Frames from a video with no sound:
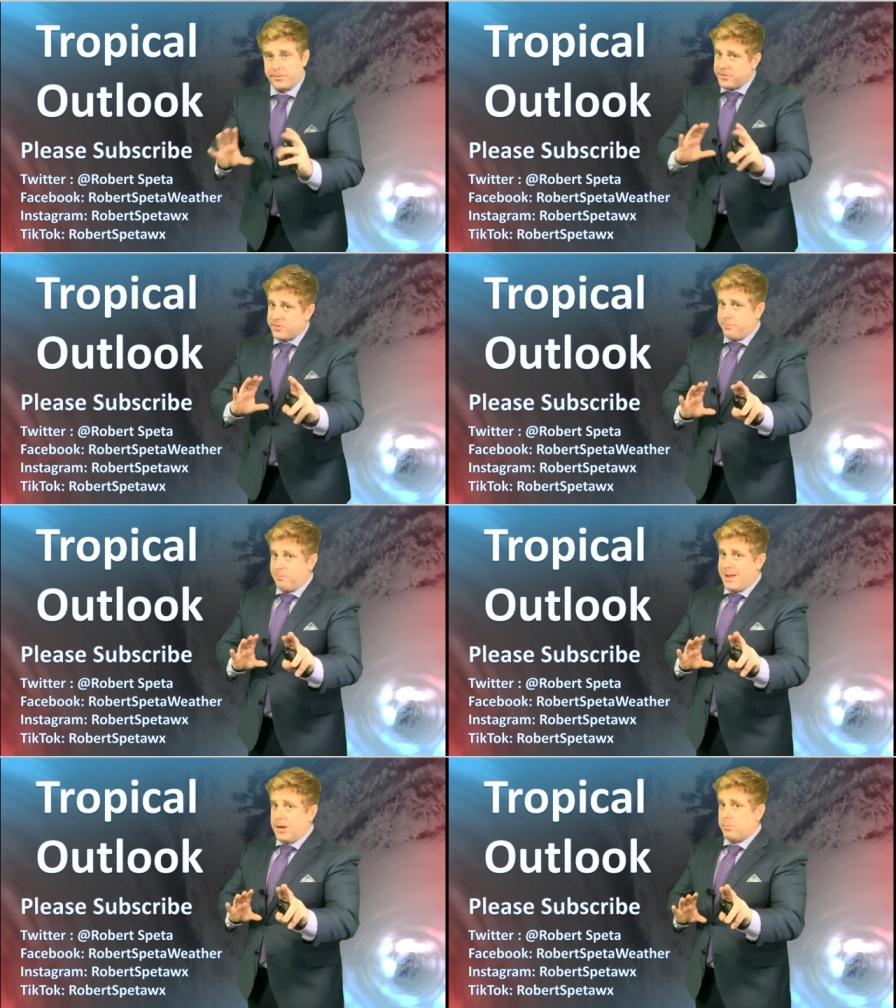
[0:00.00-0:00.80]
doesn't
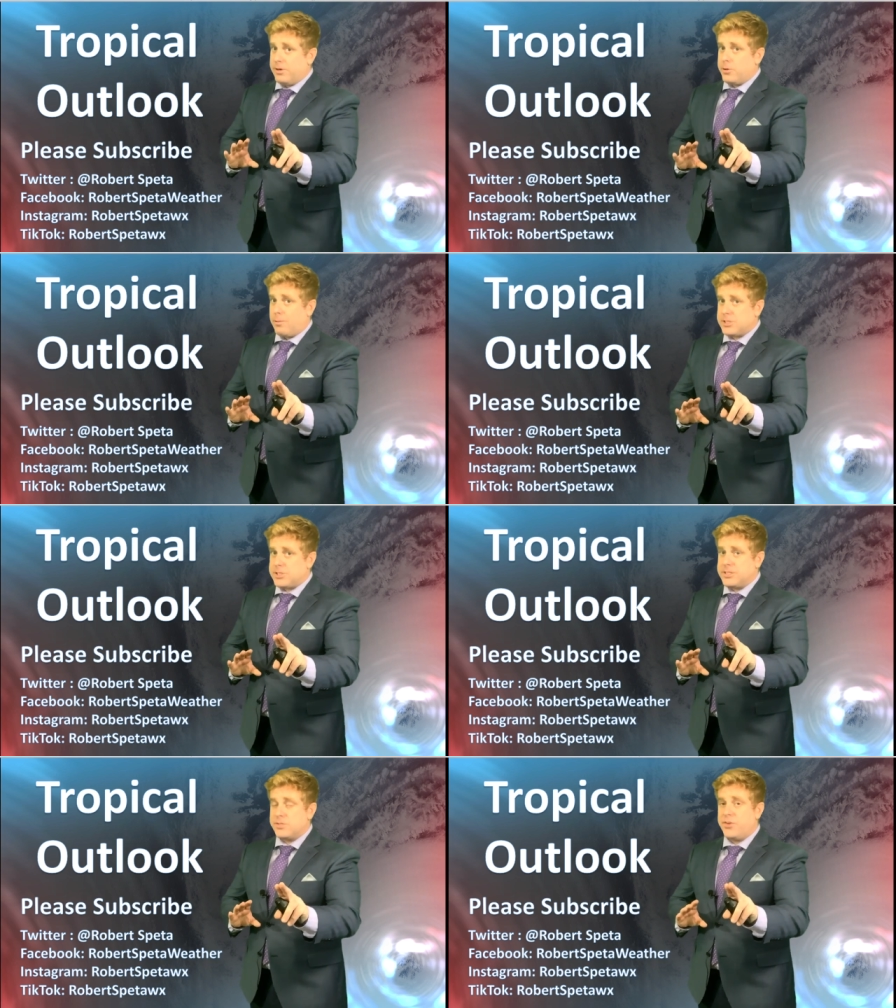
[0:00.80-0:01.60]
matter where you're
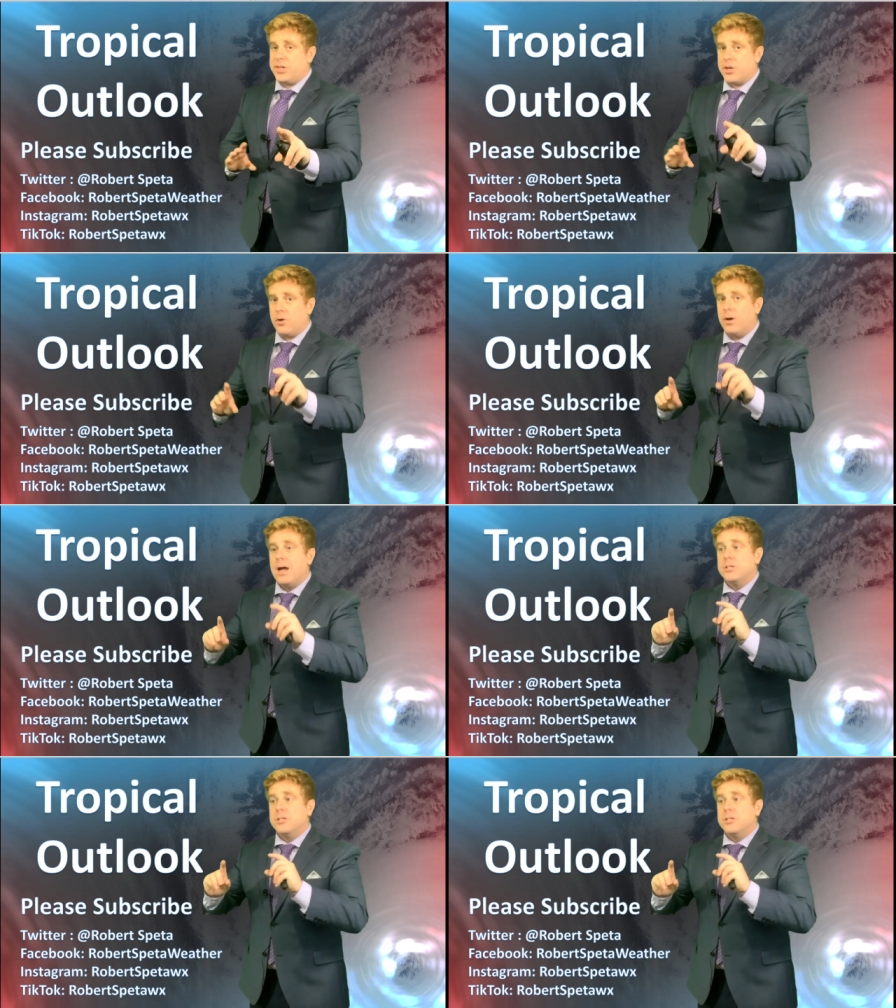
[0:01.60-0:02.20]
watching this video,